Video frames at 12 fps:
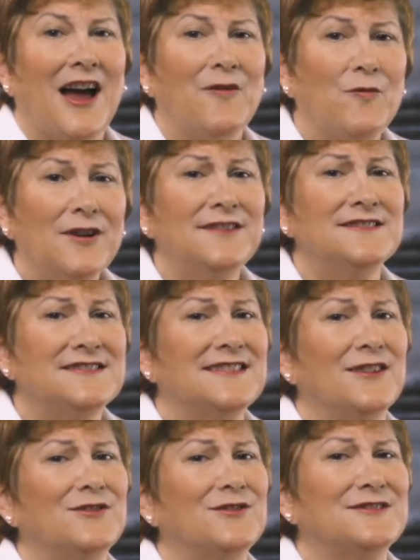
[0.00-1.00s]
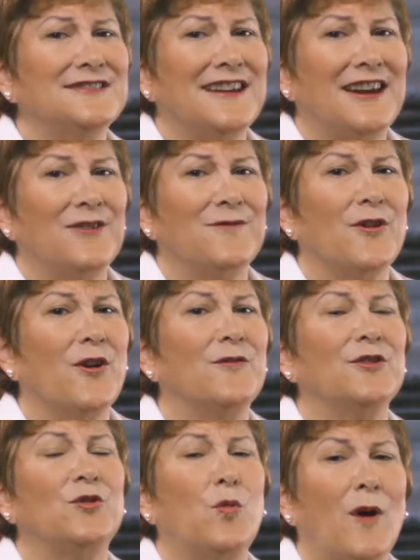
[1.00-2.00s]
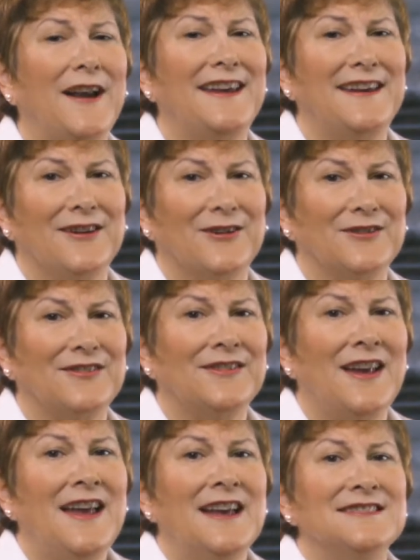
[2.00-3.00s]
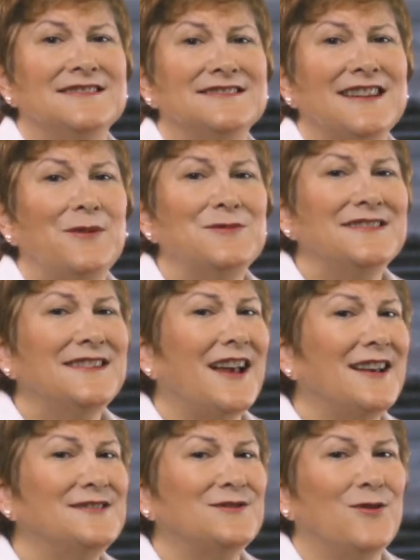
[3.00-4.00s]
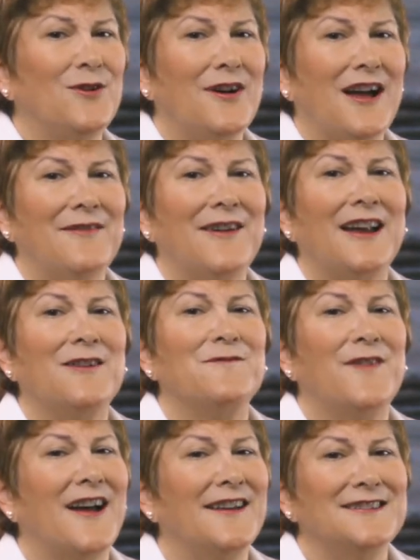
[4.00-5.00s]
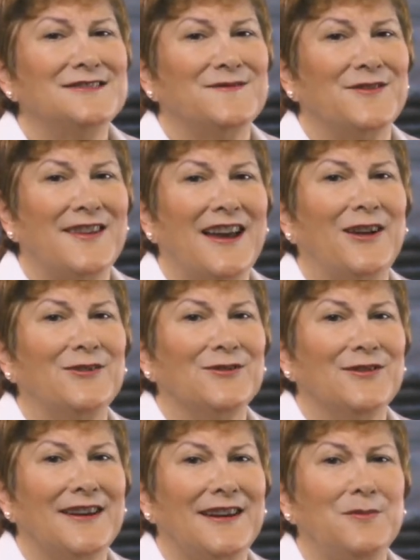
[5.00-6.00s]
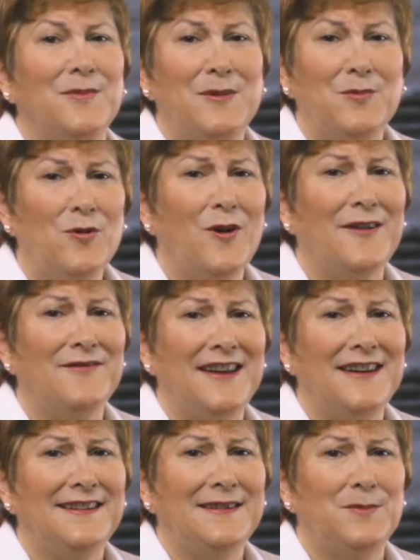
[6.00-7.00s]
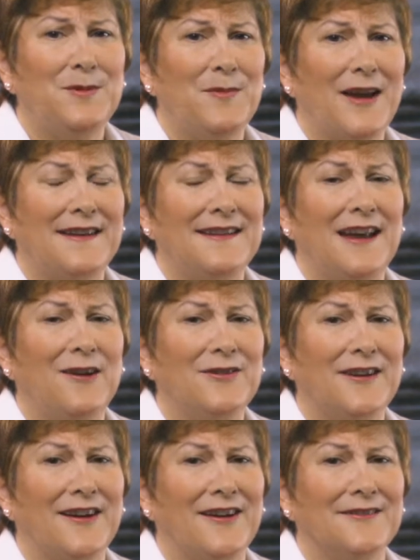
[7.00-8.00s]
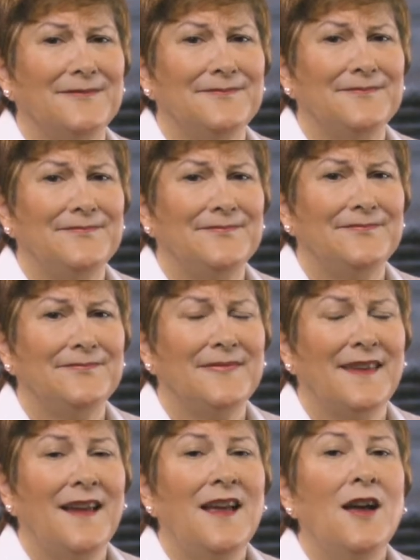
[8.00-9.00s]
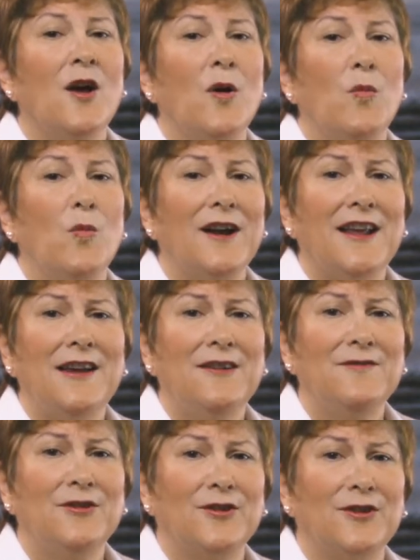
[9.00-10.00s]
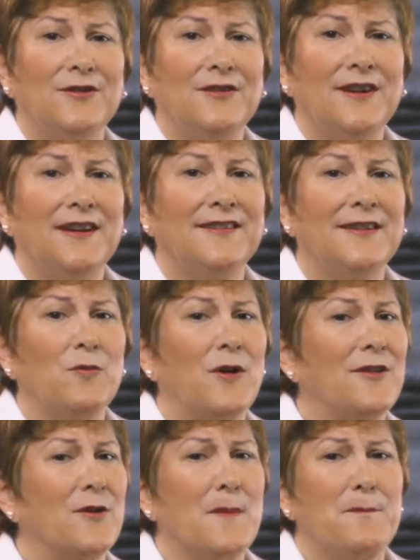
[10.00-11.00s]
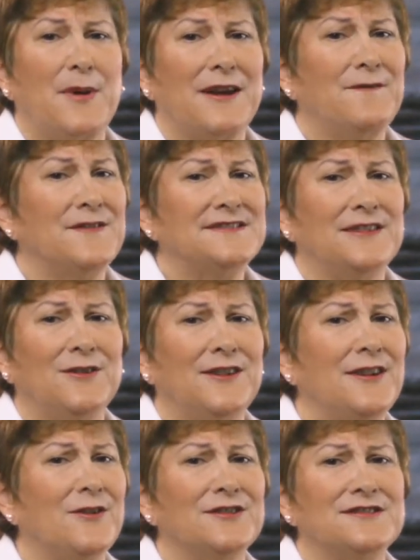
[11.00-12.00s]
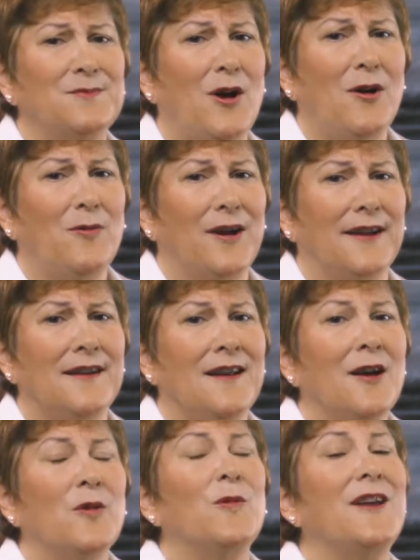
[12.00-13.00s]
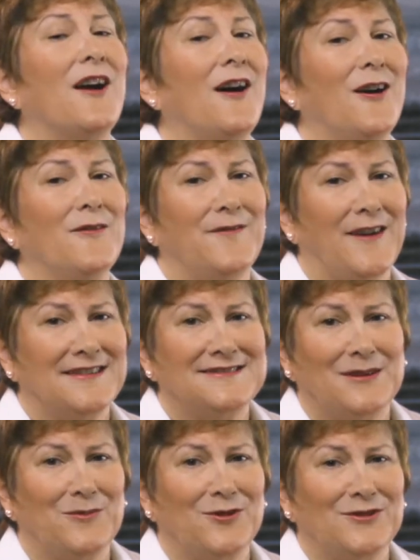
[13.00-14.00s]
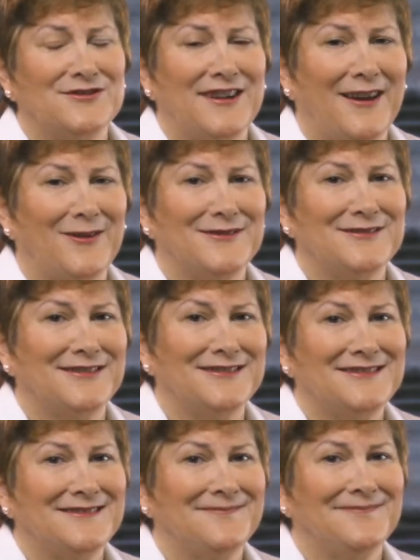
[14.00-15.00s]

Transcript: I've worked in skilled nursing care for over 20 years. Since I was in high school, I've had a fondness for the elderly and people who have needs to be met in healthcare. What I have learned is that whether a big facility or a small one, we all face similar challenges.